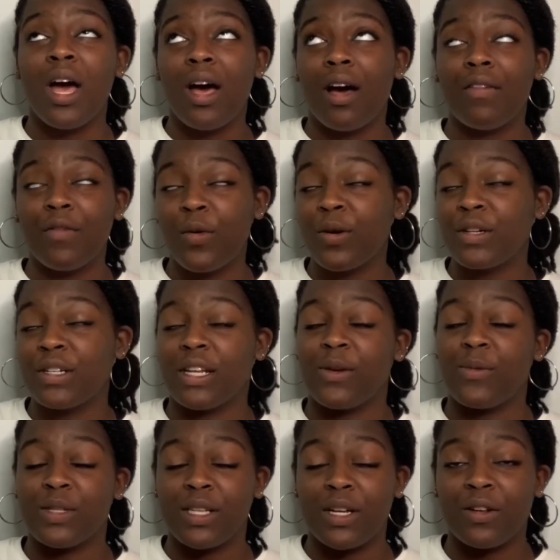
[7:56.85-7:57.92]
unfortunately
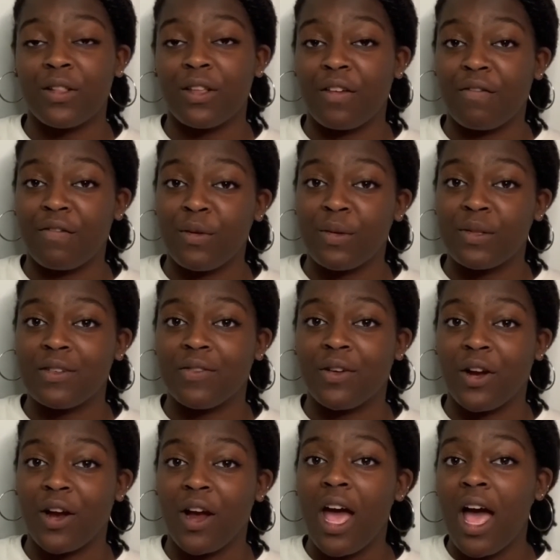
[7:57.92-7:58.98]
was under the influence of
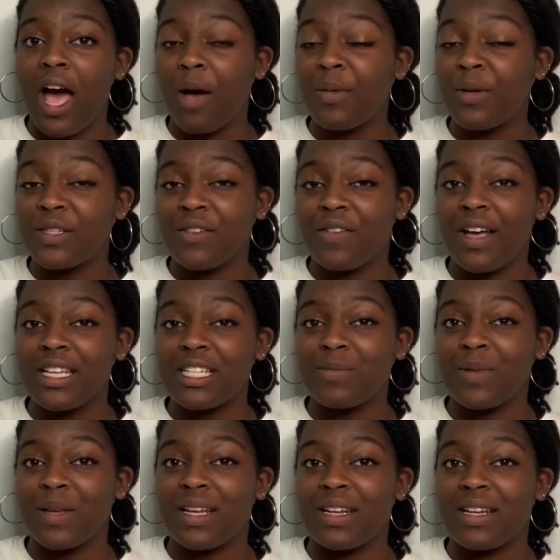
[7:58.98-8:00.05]
her abusive
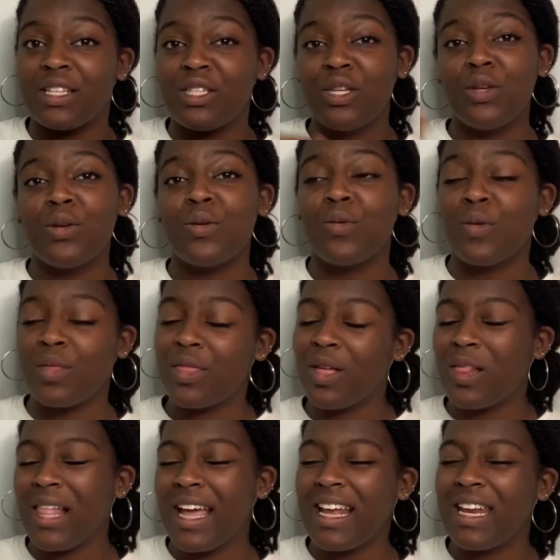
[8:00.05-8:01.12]
husband to the
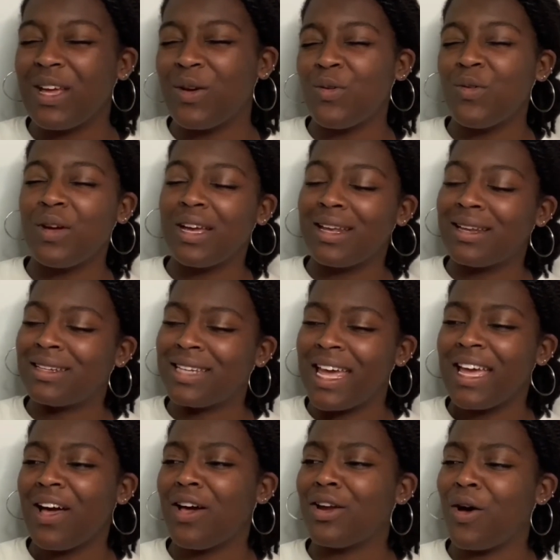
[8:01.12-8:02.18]
lady can
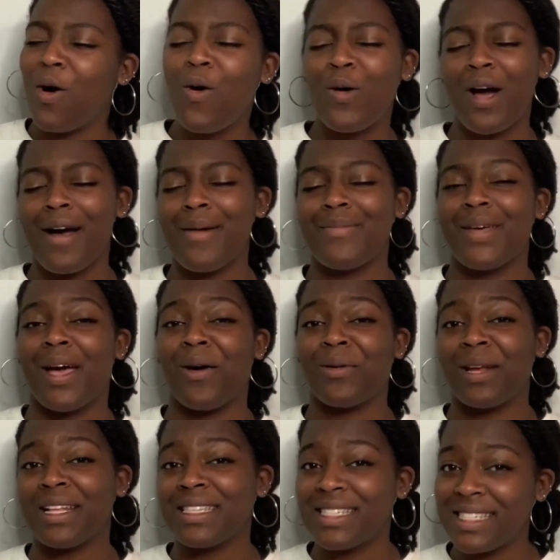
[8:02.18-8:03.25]
take on a whole compound
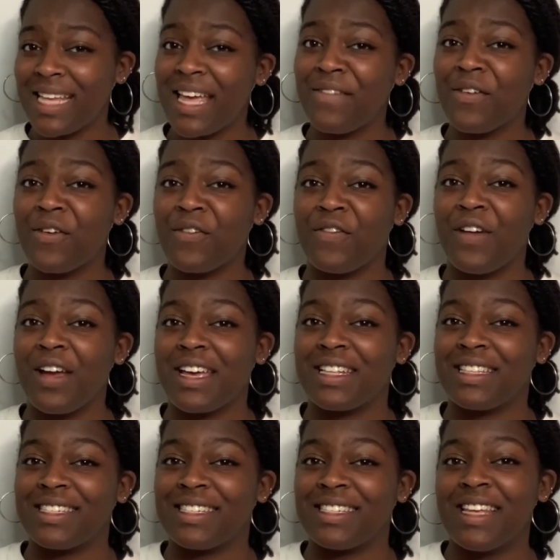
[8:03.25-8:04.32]
and save her
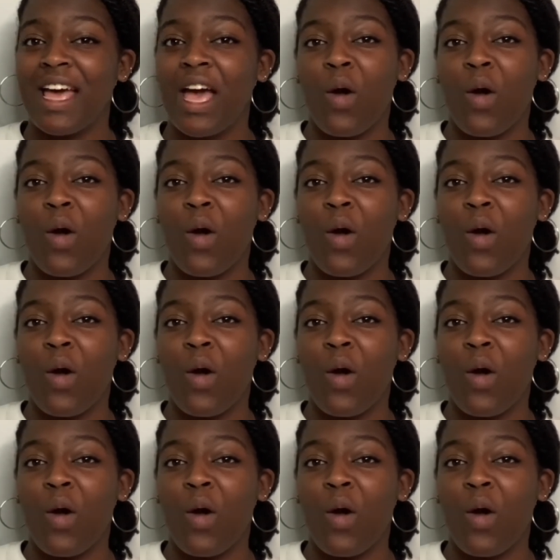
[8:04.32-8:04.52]
friends